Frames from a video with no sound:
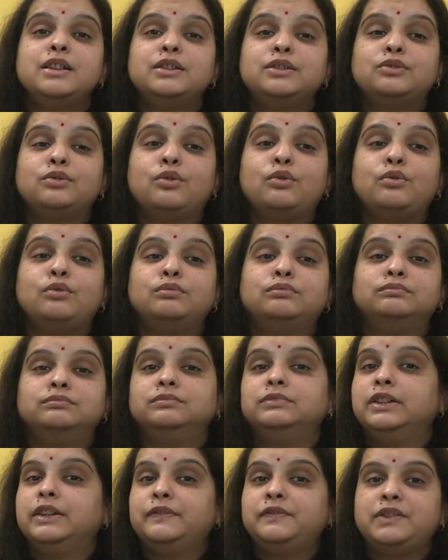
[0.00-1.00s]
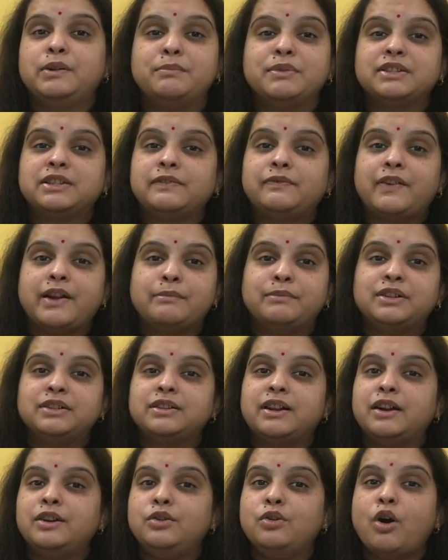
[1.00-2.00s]
So if the muscle
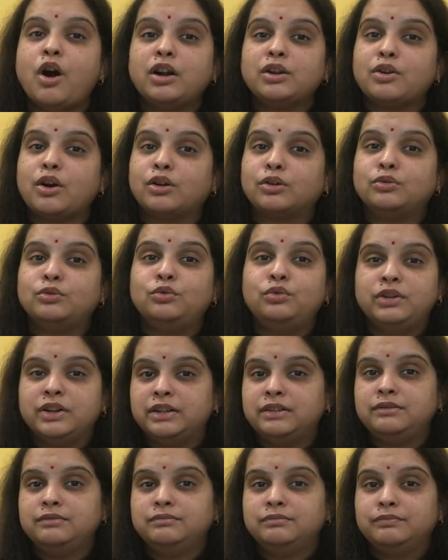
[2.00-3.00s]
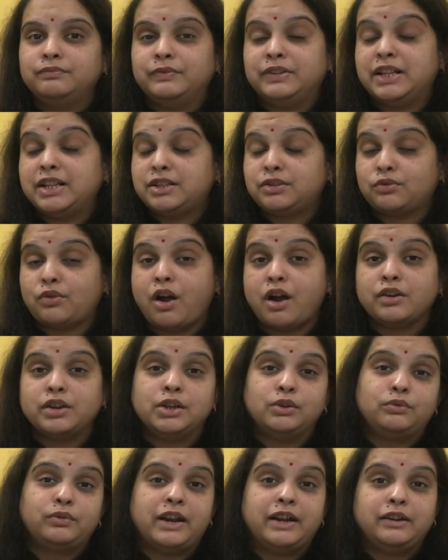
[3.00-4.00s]
fibers are not occluded with a
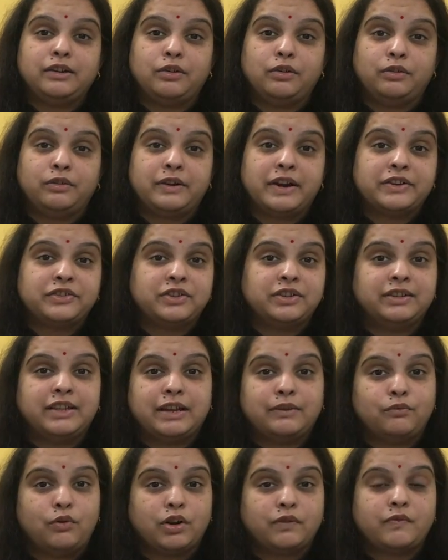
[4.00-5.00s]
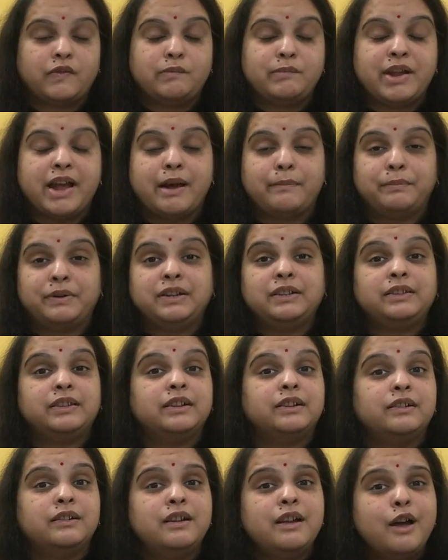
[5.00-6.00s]
strong uterine contraction, then what will be happen?
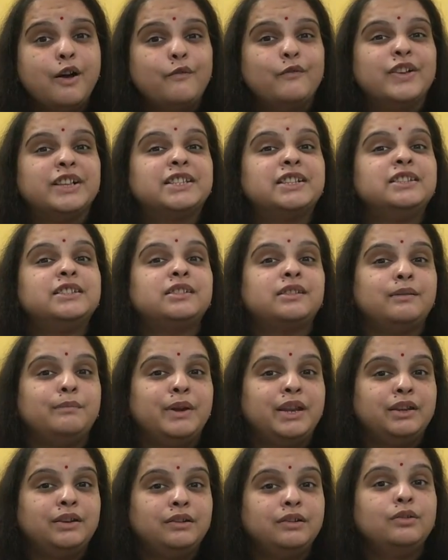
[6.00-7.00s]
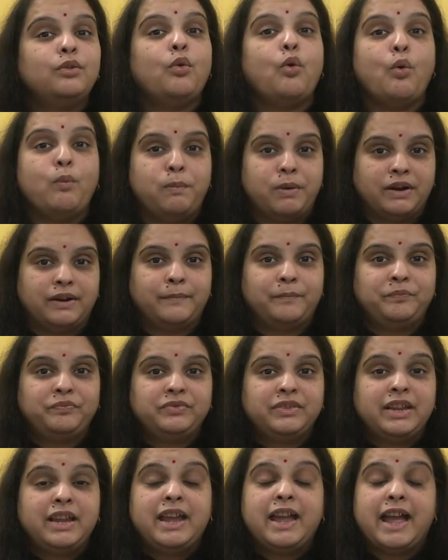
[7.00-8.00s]
The vessels remain
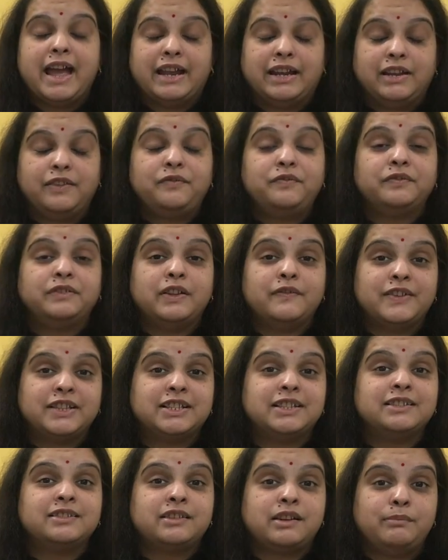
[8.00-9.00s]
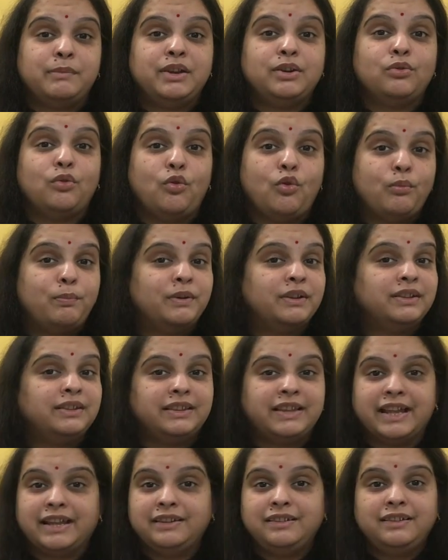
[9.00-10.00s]
open, and if the vessels remain
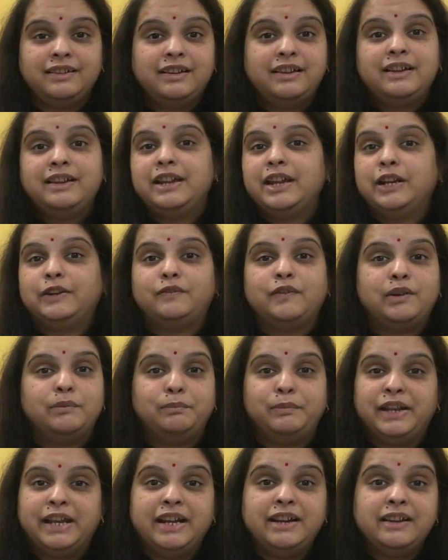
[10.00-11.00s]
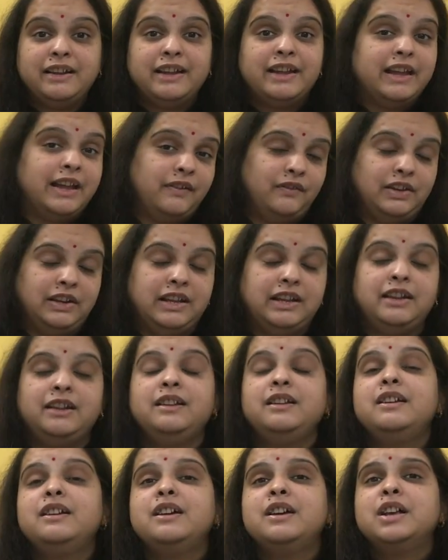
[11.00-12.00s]
open, then it will bleed
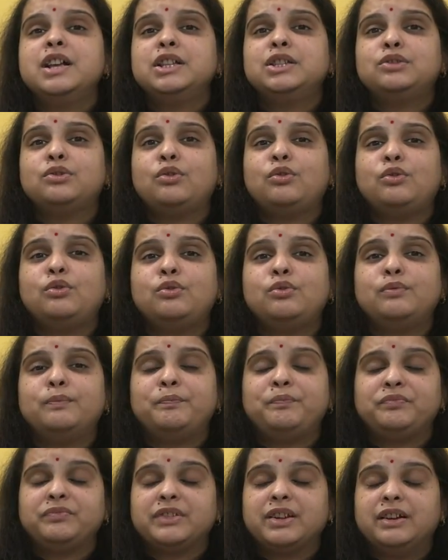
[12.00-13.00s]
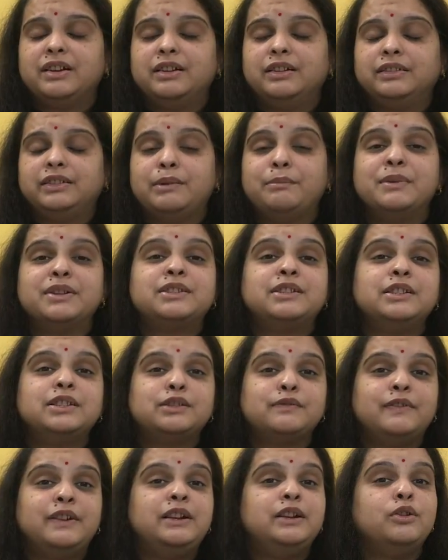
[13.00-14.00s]
heavily. So the
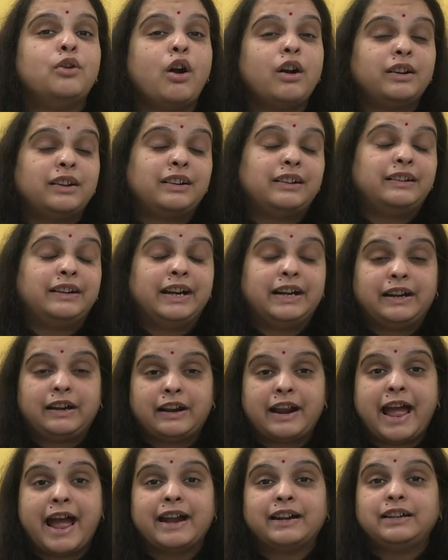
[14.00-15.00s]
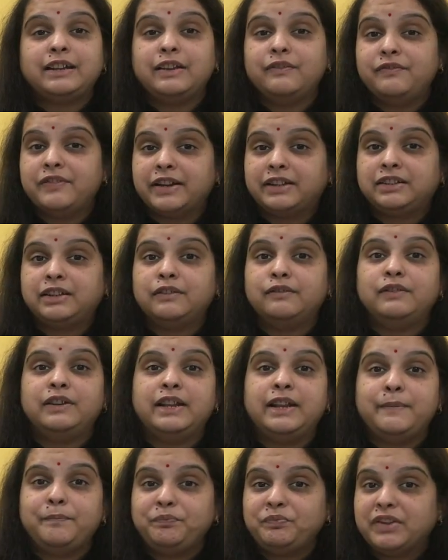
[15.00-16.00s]
muscles will not retract
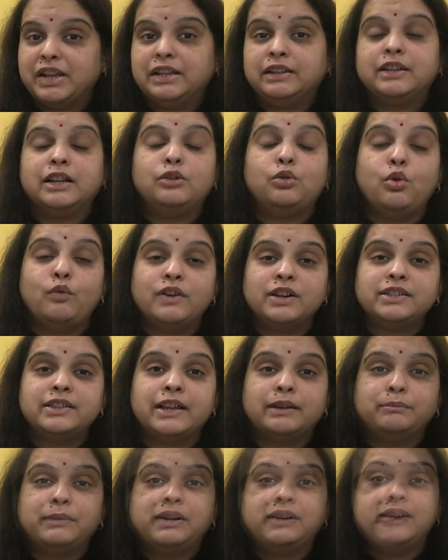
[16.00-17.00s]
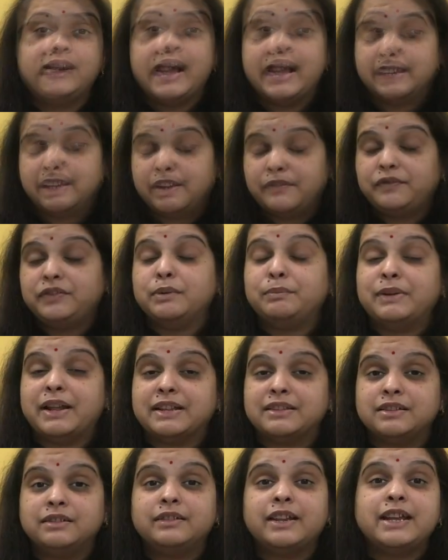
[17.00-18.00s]
effectively in the lower segment, and if the
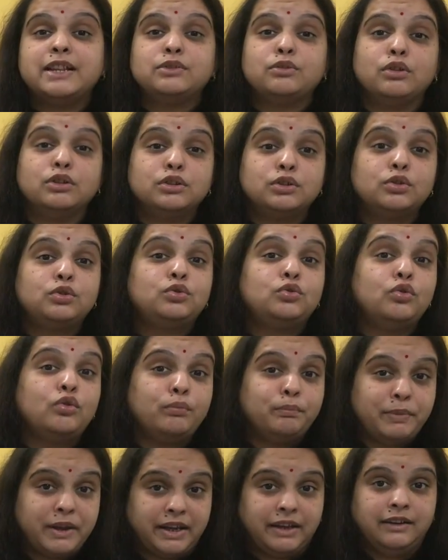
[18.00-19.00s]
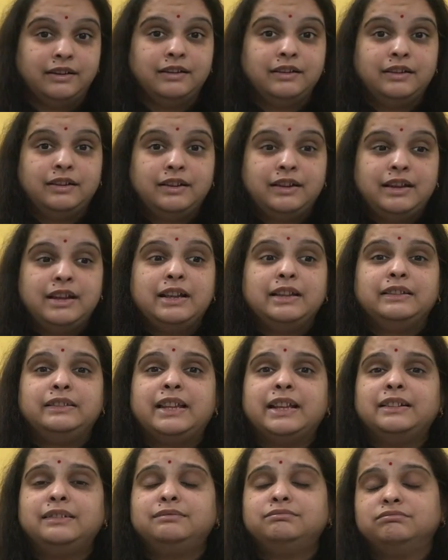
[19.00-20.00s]
placenta is also too big,
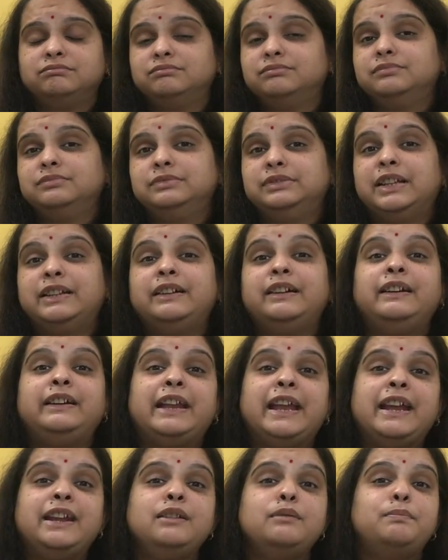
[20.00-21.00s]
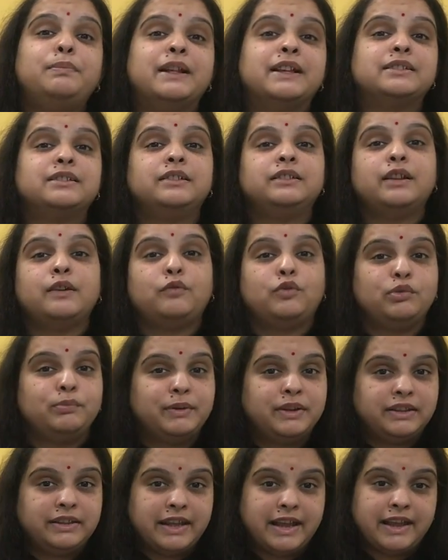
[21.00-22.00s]
then the retained placenta
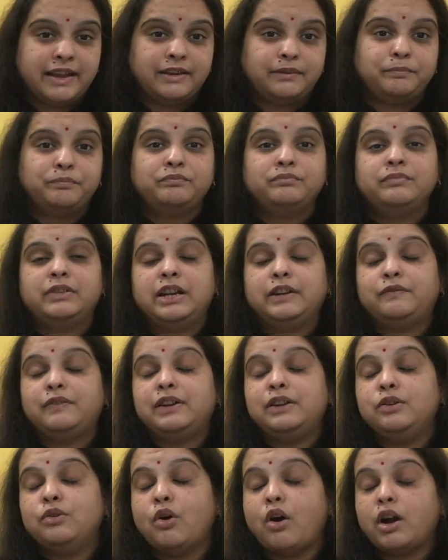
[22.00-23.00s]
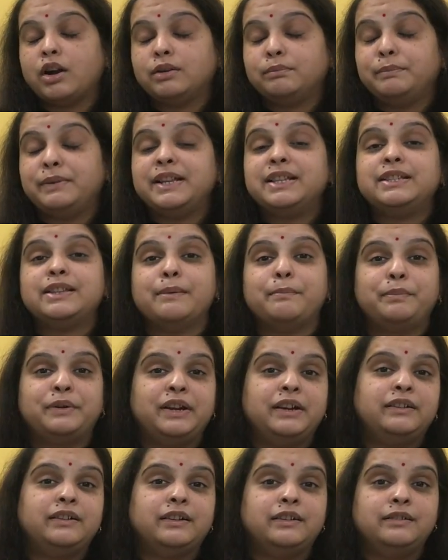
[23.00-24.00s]
would be there. It will not be
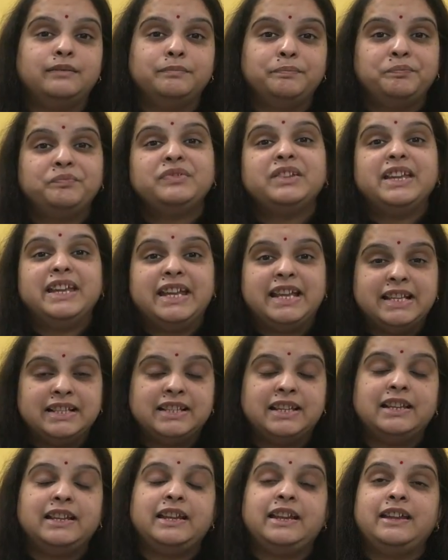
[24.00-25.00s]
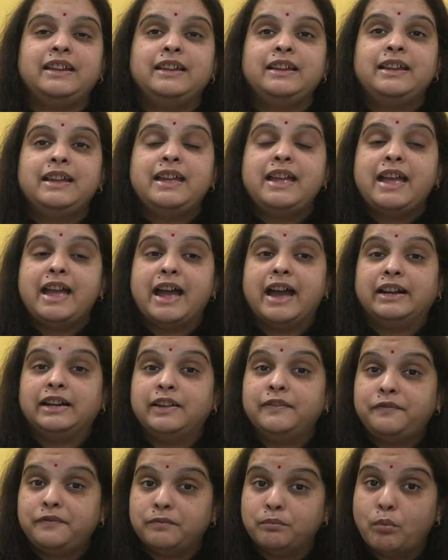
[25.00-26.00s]
separated easily.
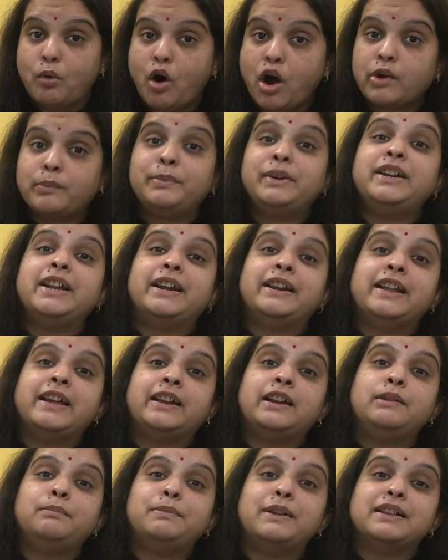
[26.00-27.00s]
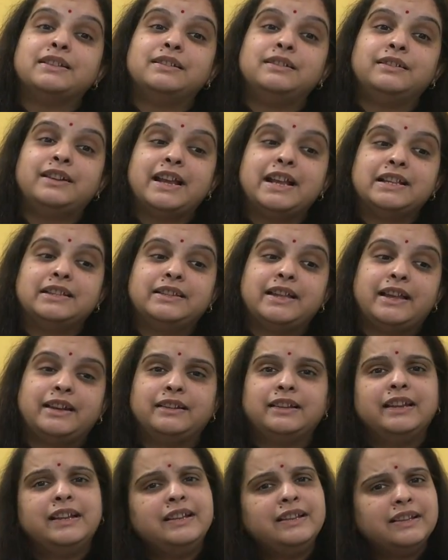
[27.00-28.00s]
And if morbid adherent placenta is
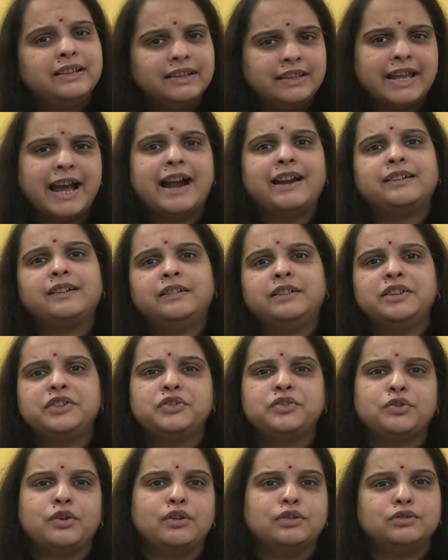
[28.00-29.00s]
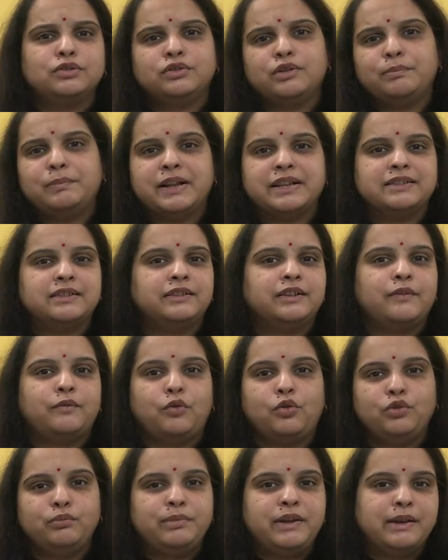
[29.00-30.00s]
there, in that condition also the placenta
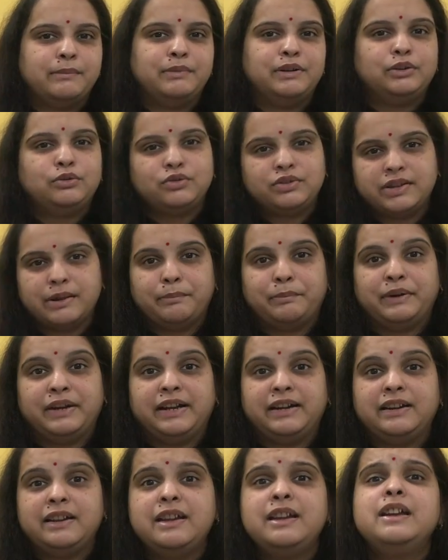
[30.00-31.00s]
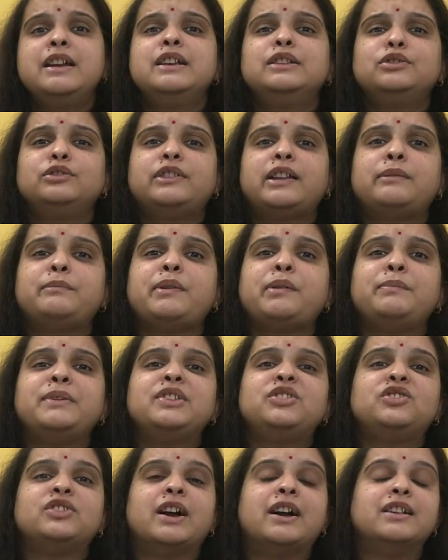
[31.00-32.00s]
won't be able to separate. So there
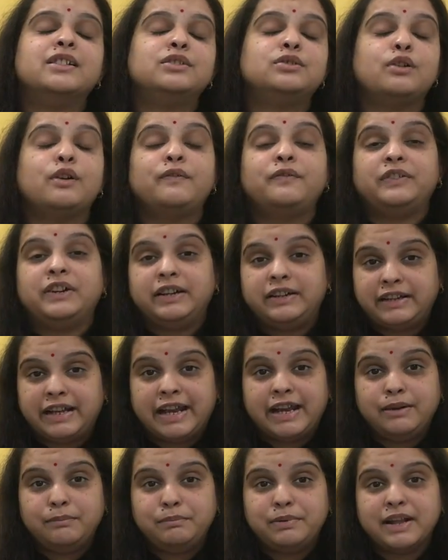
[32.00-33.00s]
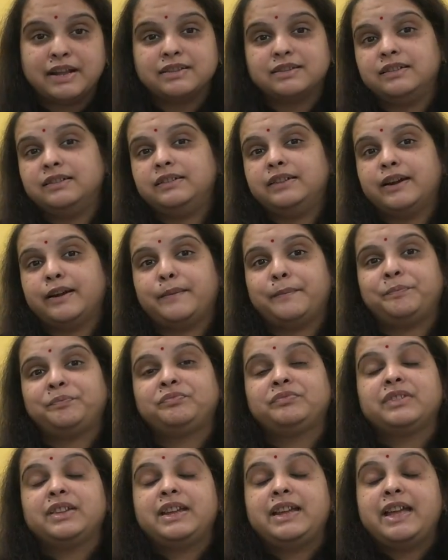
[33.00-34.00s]
may be chance of retained placenta.
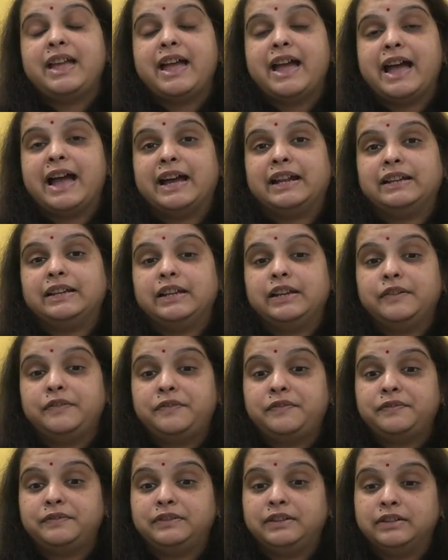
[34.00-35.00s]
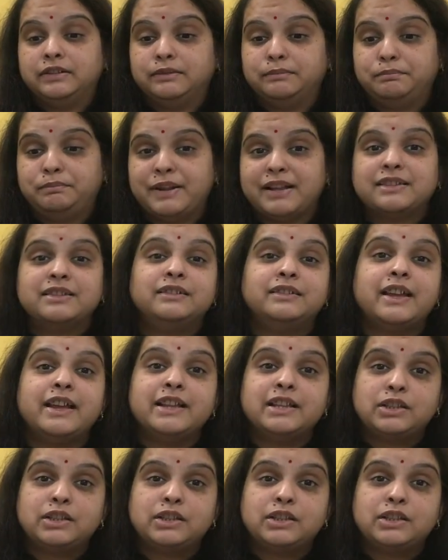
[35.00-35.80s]
And if the placenta